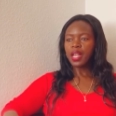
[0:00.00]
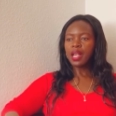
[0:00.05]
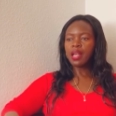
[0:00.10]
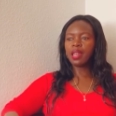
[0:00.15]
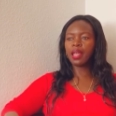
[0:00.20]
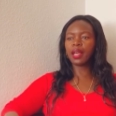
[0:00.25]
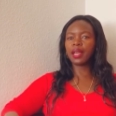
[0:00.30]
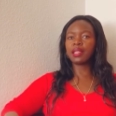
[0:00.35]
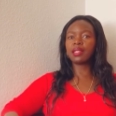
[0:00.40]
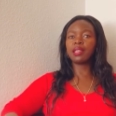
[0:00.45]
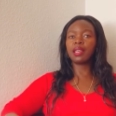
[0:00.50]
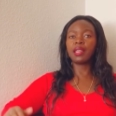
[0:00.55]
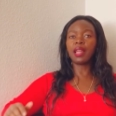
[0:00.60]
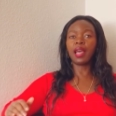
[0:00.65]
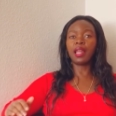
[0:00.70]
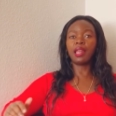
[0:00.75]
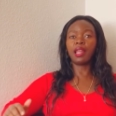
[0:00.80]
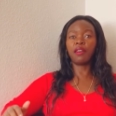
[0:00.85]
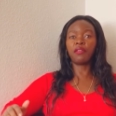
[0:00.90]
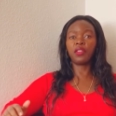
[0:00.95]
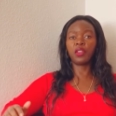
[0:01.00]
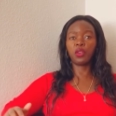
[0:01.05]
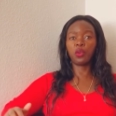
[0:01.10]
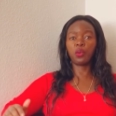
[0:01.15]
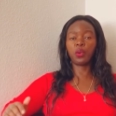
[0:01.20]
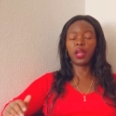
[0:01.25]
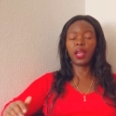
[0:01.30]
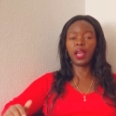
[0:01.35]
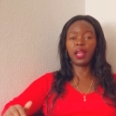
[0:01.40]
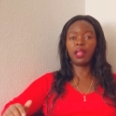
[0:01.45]
Like I said, I love the
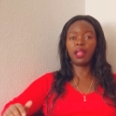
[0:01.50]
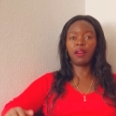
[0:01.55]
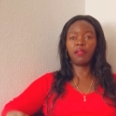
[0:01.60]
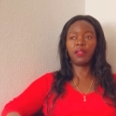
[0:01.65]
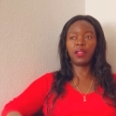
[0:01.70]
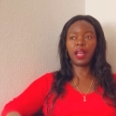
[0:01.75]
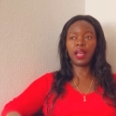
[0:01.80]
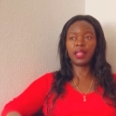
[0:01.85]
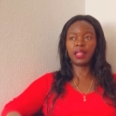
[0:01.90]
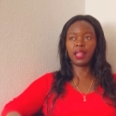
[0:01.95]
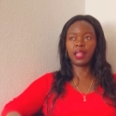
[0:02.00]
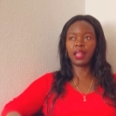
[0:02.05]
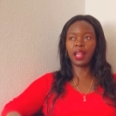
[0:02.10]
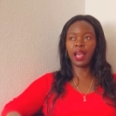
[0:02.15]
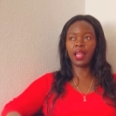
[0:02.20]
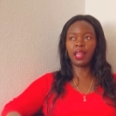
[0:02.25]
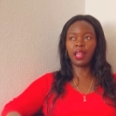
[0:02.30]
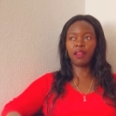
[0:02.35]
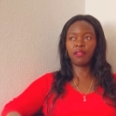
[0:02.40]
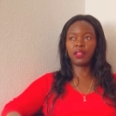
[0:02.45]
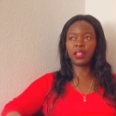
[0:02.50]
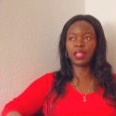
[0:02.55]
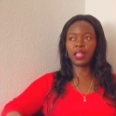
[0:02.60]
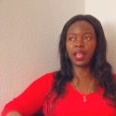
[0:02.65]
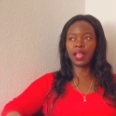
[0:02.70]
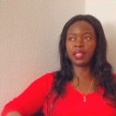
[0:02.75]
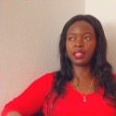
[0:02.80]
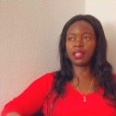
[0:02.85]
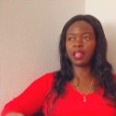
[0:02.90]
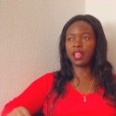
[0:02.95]
UK, I love London, I love the
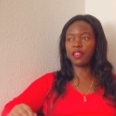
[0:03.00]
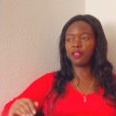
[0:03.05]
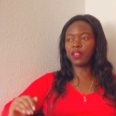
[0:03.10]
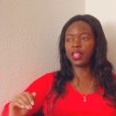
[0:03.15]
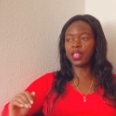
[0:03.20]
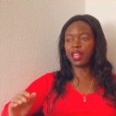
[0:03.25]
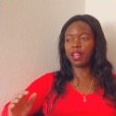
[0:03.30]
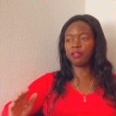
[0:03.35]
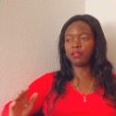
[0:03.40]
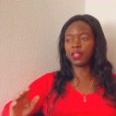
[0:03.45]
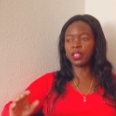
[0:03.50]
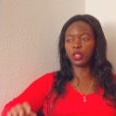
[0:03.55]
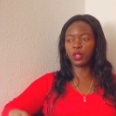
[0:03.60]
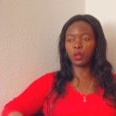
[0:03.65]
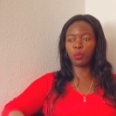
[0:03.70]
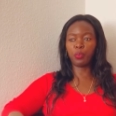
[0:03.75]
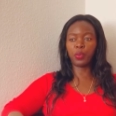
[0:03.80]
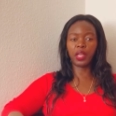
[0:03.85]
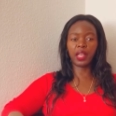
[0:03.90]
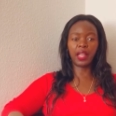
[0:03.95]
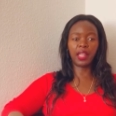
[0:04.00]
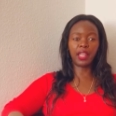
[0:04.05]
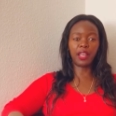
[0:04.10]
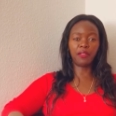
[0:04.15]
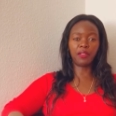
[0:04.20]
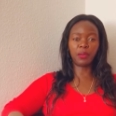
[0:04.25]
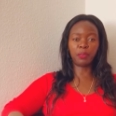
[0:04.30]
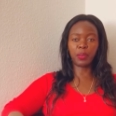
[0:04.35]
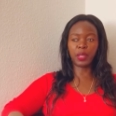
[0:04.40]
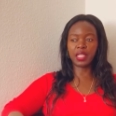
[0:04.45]
nightlife, I love the shopping, I love
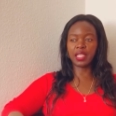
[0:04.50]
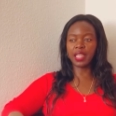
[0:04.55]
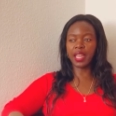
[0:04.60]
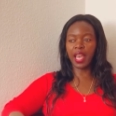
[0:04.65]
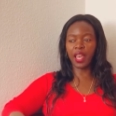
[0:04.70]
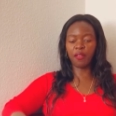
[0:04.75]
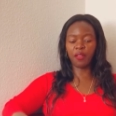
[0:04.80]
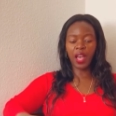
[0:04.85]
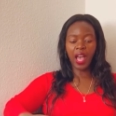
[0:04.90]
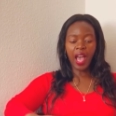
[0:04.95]
the party life,